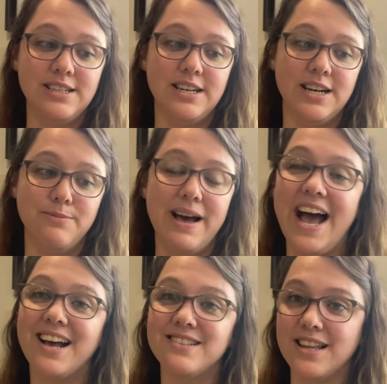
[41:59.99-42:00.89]

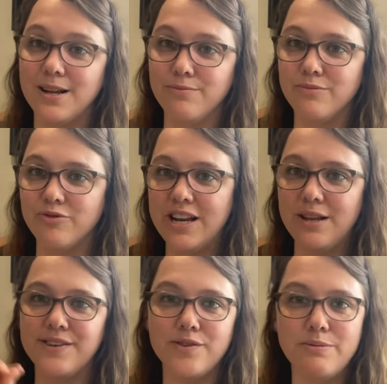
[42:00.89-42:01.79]
hacks that I'm reading
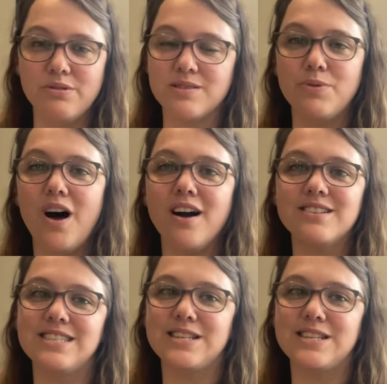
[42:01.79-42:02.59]
different people's blogs and